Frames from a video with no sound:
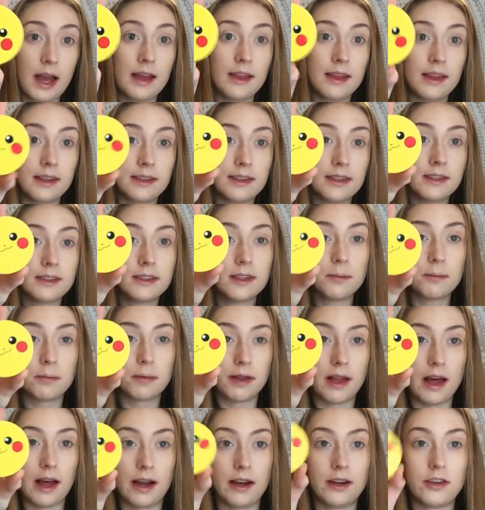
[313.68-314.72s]
And this is a
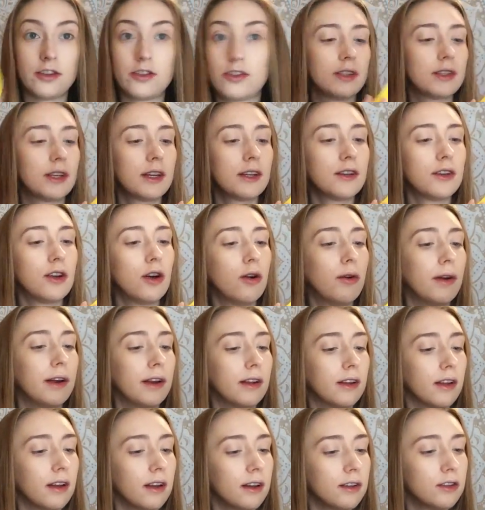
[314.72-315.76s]
blush. There's like no
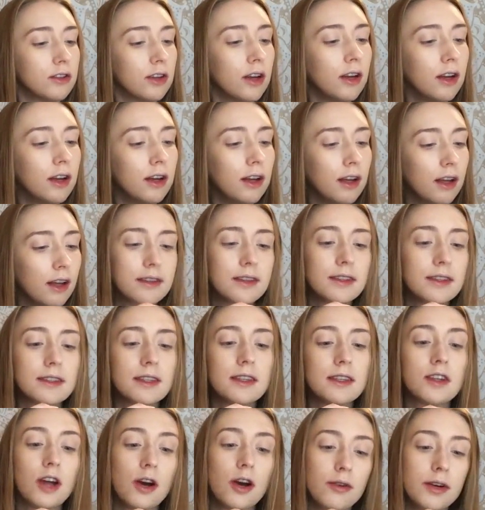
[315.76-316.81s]
English. This is
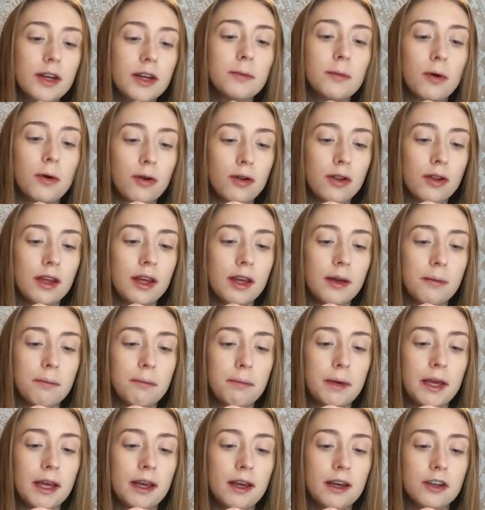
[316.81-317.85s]
the TONYMOLY
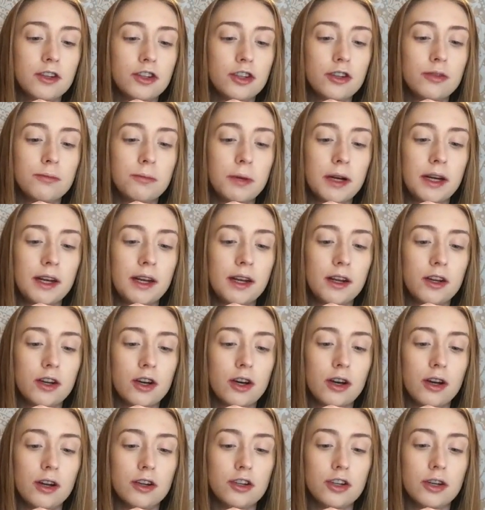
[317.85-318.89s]
Pikachu Mini
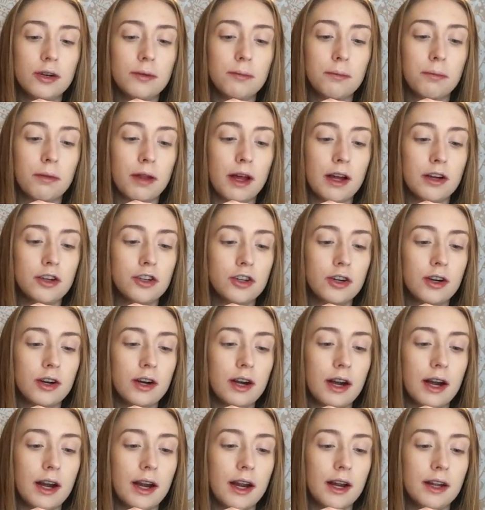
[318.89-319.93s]
Cushion Blusher
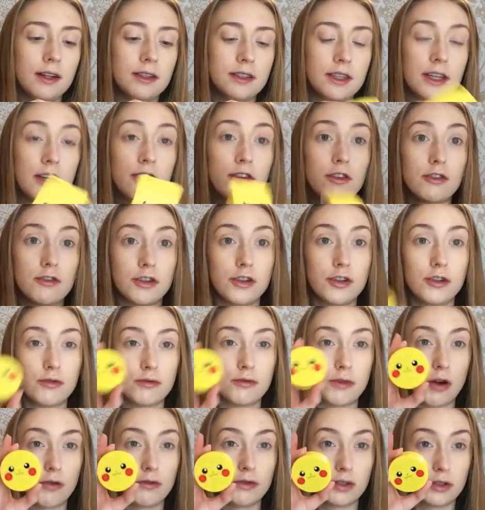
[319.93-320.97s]
in 02
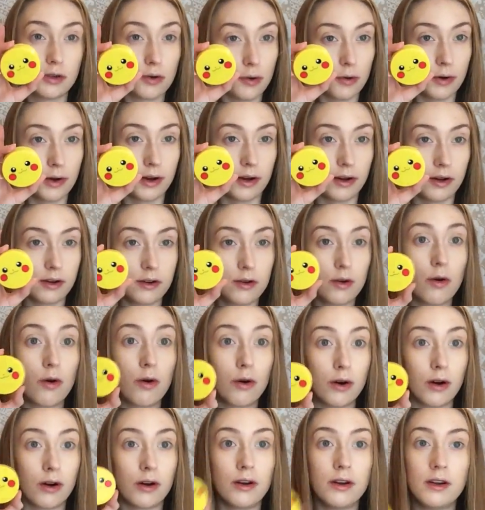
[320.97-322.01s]
Rose
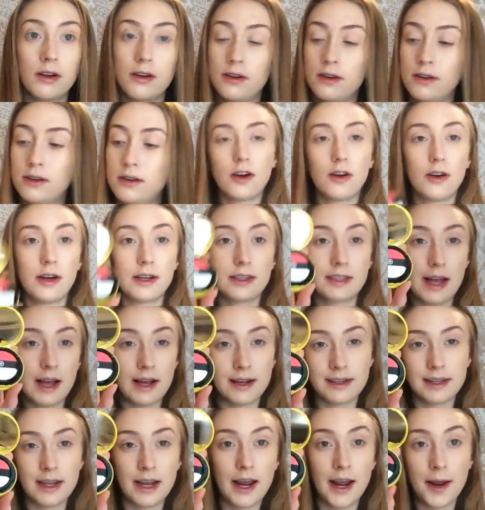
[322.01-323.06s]
Coral. So
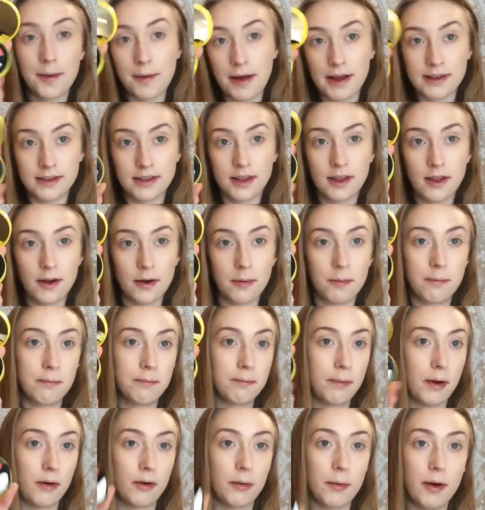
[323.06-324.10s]
exact same, it has the little
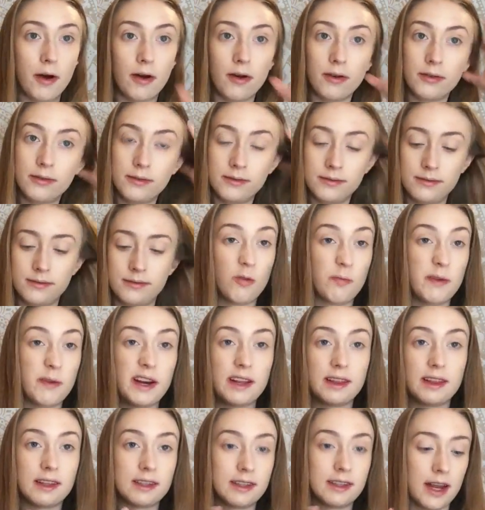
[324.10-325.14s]
Pokeball. Open
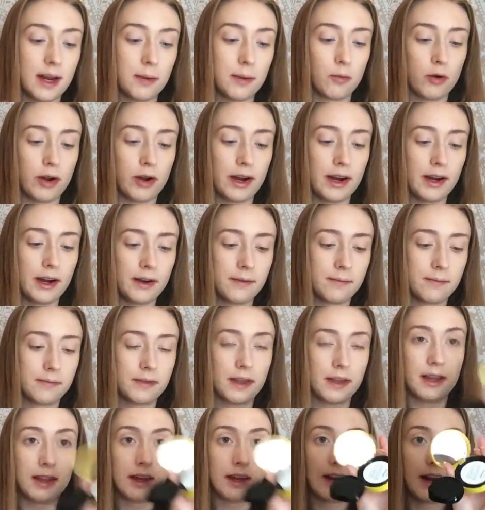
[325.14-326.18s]
it the same way.
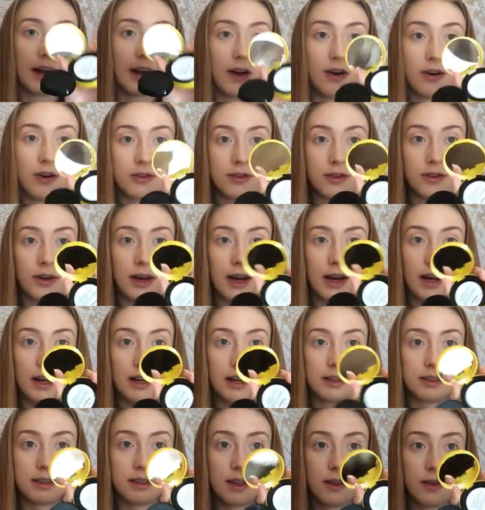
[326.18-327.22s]
And then it also
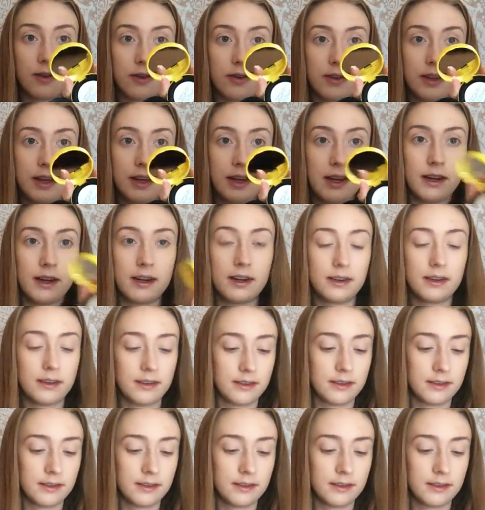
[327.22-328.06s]
has the little thing.